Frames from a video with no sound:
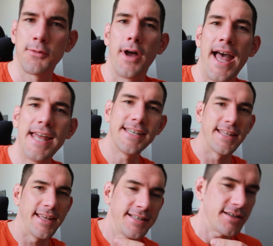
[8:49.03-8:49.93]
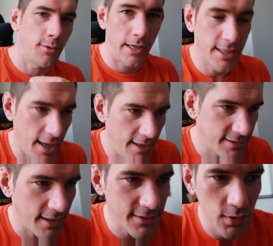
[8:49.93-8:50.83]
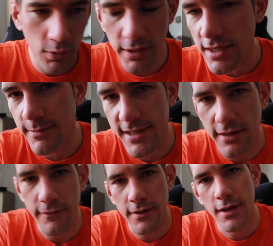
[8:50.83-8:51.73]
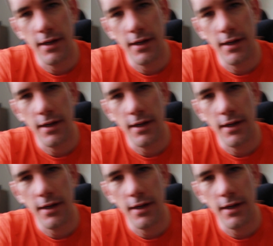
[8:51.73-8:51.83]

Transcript: is quite handy, this. It's like talking to myself,